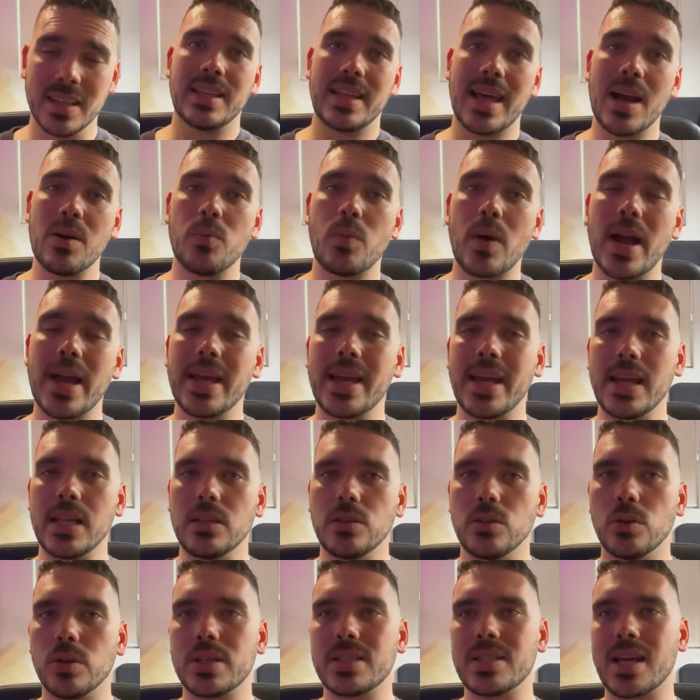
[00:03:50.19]
That way, it
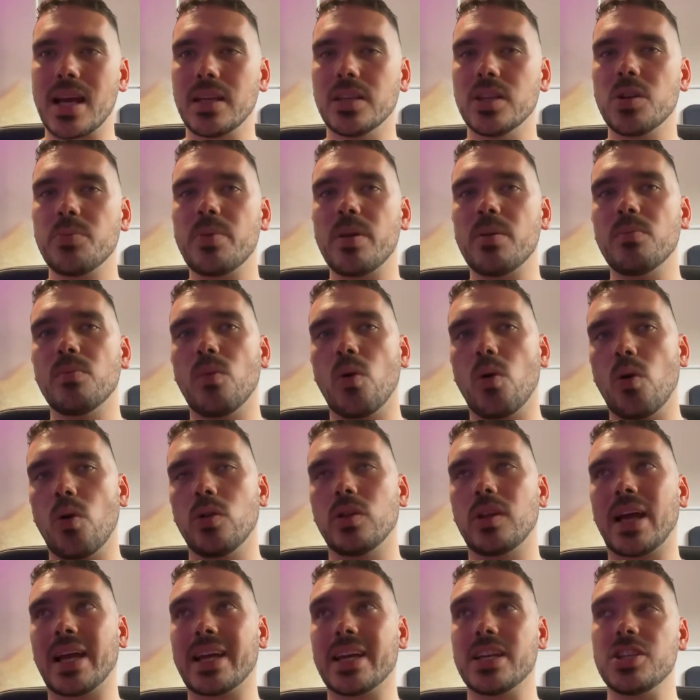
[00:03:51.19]
looks a little bit more
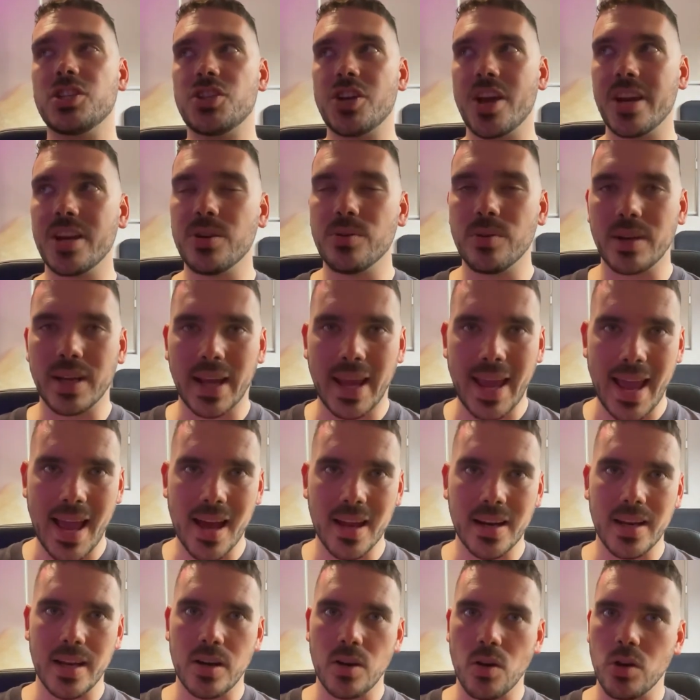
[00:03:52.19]
like a genuine
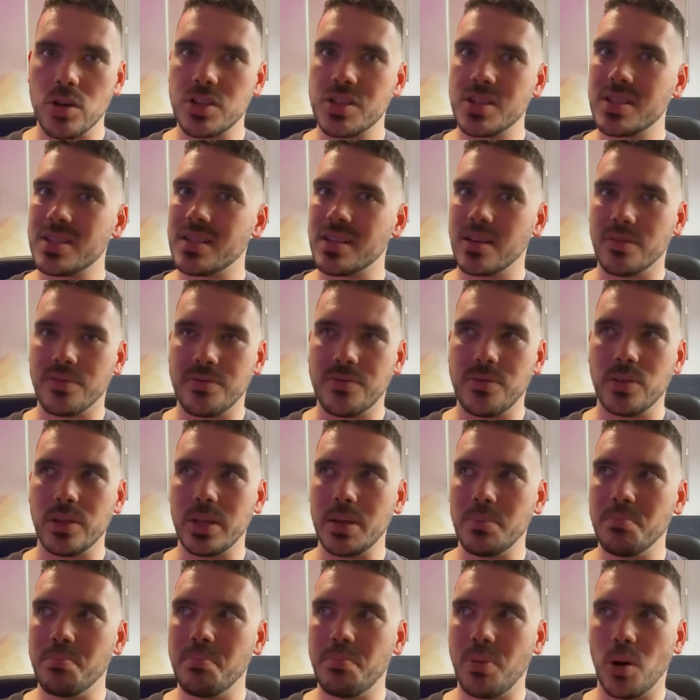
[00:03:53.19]
account and not just a fully
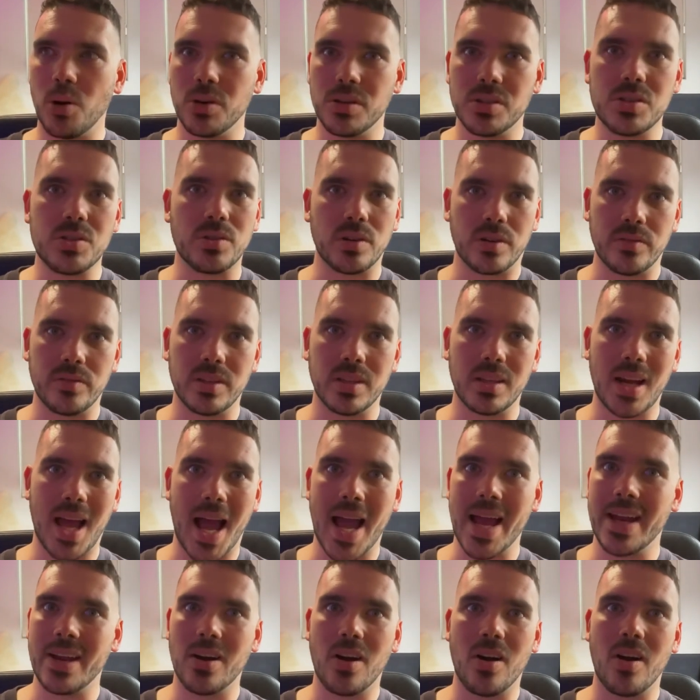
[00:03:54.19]
bot driven
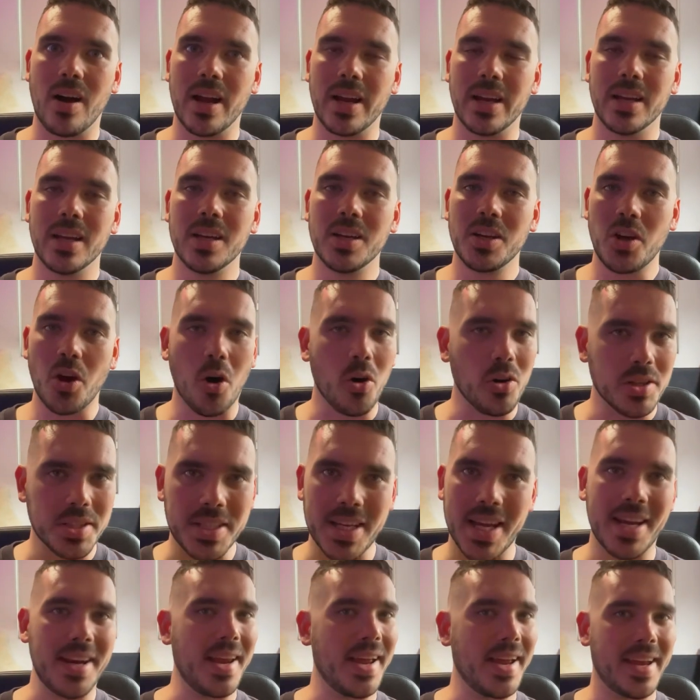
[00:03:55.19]
AI
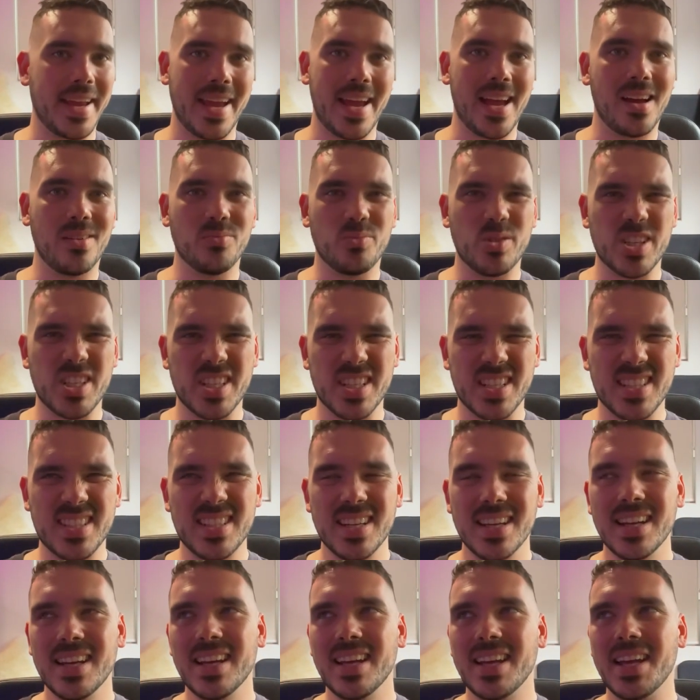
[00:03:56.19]
content account, which is
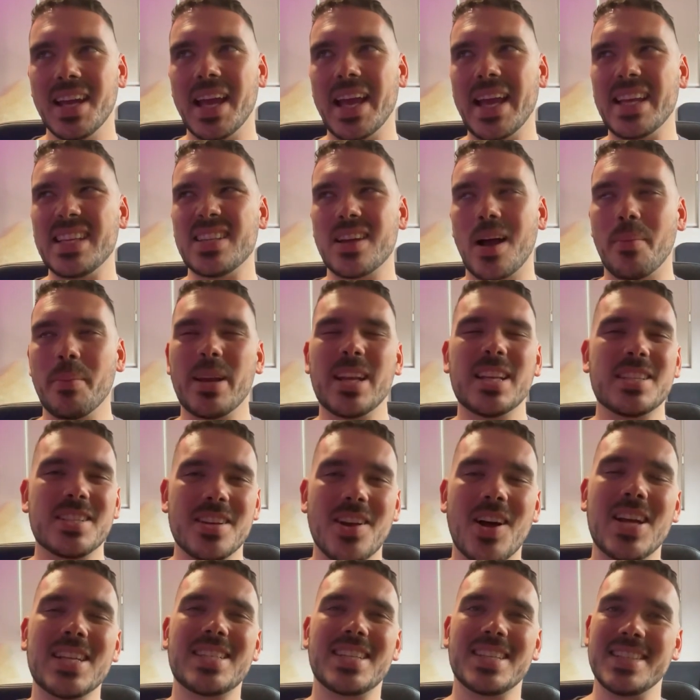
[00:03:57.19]
it's I mean it's
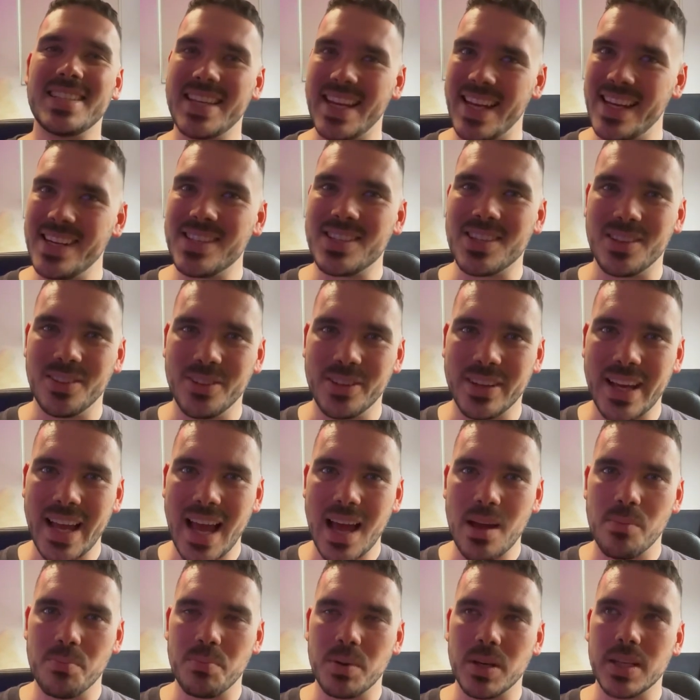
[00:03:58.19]
nice and neat to look
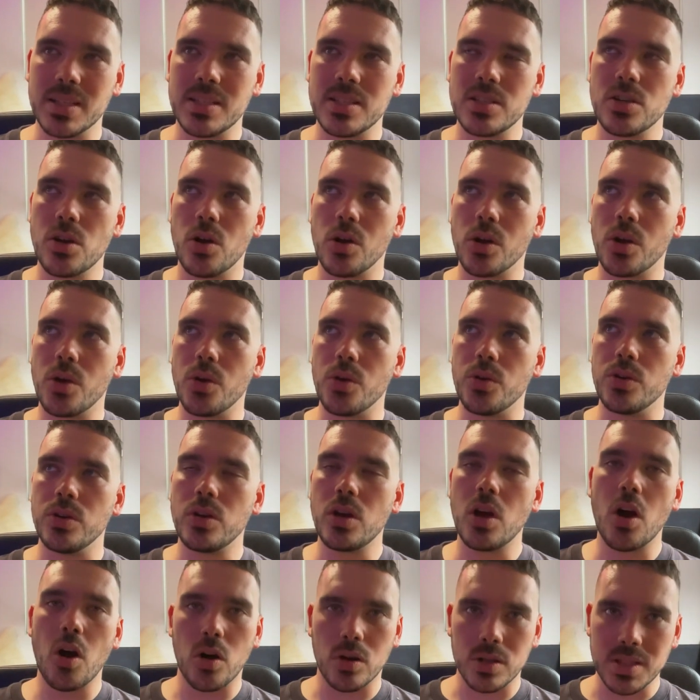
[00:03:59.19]
at, but it's not good
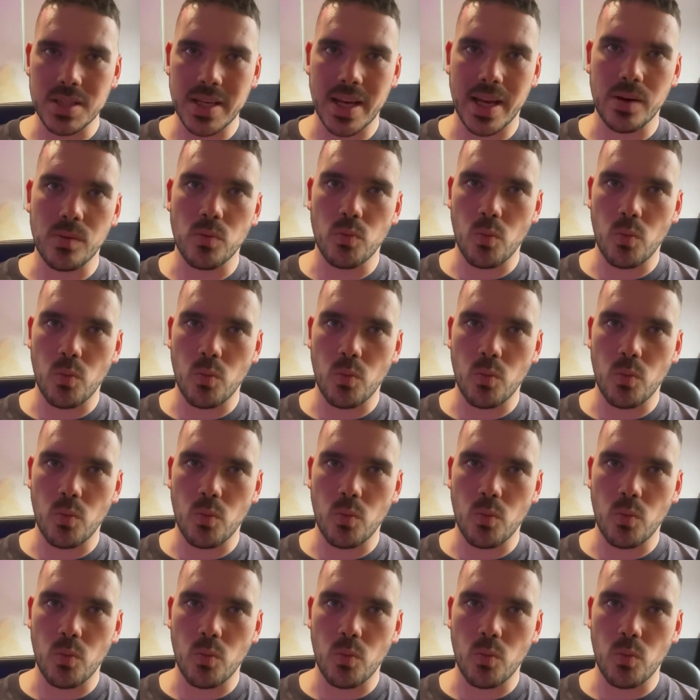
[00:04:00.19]
content